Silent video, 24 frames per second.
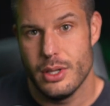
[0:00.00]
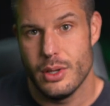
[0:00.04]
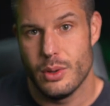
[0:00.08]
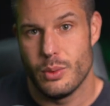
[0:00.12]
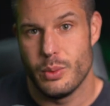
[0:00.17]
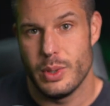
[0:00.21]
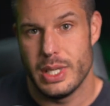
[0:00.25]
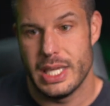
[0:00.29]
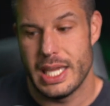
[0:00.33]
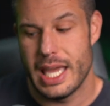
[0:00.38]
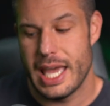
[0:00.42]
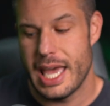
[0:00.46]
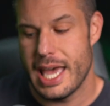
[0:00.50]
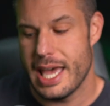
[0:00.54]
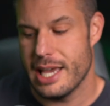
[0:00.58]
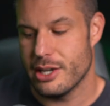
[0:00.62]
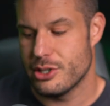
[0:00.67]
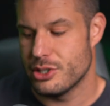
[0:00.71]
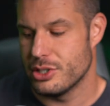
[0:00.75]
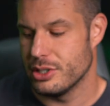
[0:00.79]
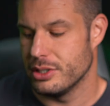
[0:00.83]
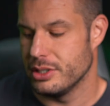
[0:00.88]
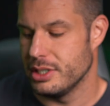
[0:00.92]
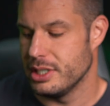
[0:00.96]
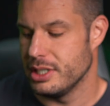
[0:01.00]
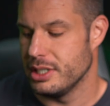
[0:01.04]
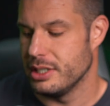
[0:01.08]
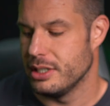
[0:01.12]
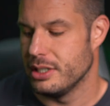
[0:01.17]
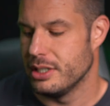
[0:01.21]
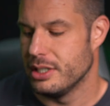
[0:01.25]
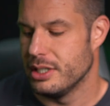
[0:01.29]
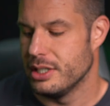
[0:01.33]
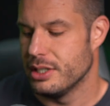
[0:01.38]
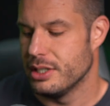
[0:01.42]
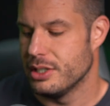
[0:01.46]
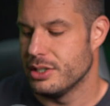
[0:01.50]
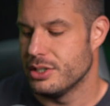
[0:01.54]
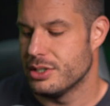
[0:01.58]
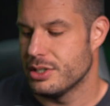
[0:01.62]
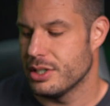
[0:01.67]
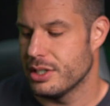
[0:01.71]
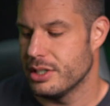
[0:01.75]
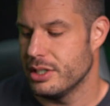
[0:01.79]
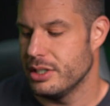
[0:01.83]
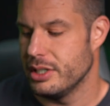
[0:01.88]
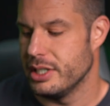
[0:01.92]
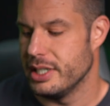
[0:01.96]
we actually
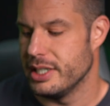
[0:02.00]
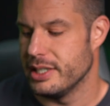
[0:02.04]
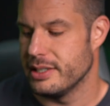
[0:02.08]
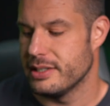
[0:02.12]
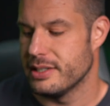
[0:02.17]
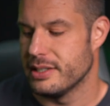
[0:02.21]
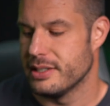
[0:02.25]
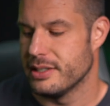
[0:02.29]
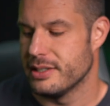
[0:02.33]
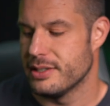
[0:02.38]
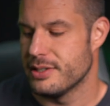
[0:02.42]
turn it.